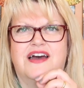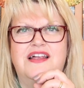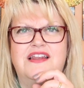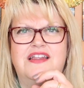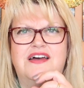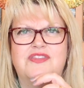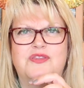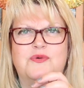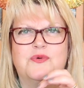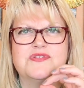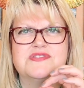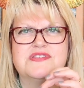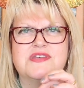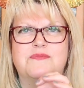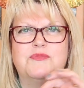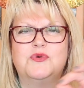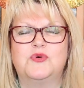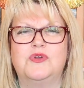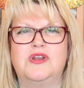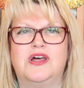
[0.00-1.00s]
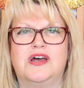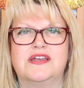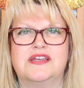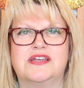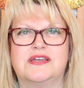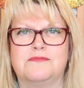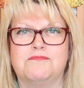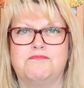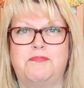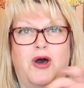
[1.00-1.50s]
I like the ones that are more
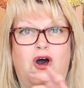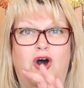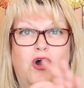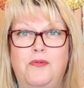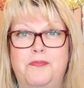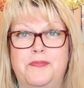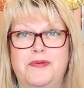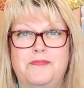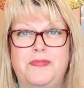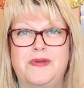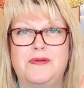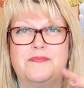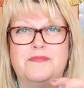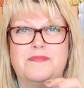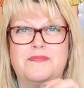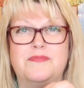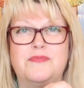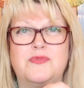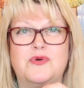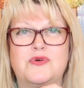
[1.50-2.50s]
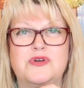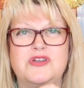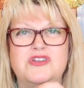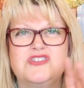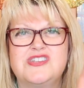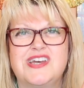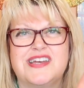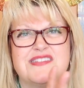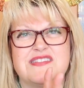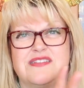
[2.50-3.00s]
like pop, a bit more, you
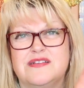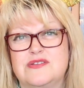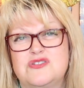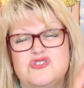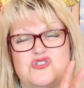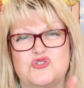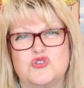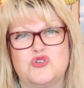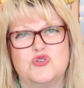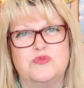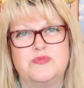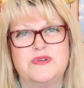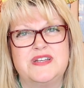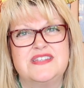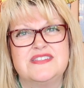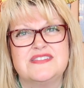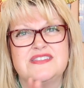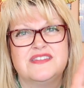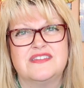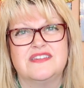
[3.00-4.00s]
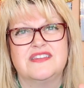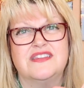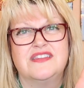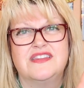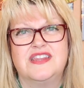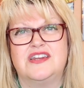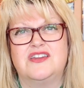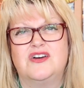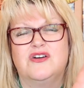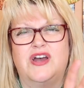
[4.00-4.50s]
taste like strawberries and
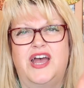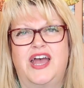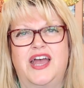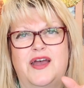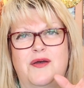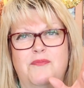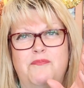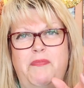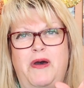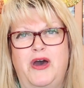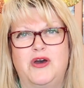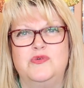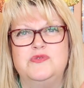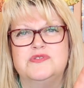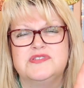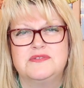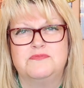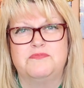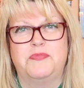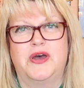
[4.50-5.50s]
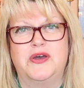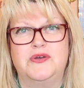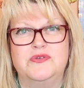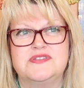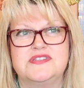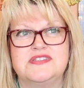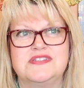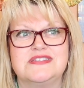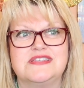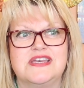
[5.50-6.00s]
they're not
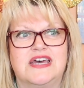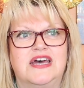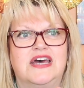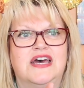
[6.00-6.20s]
potent.